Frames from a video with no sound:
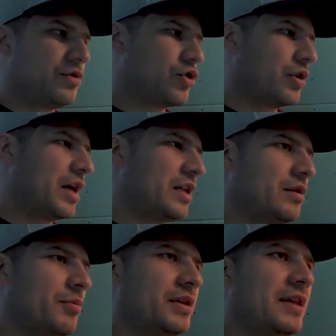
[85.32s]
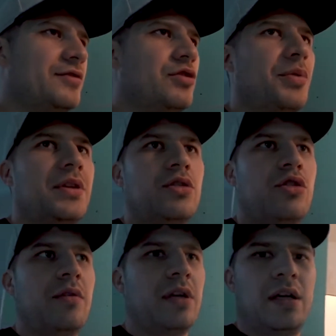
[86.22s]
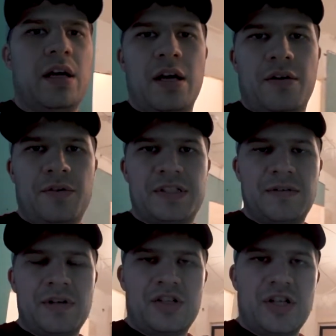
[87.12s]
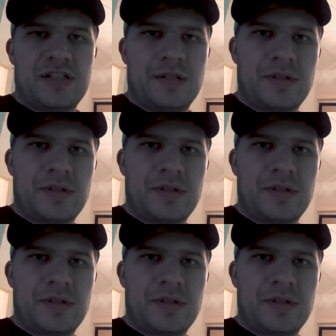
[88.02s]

So these guys have done a pretty good job,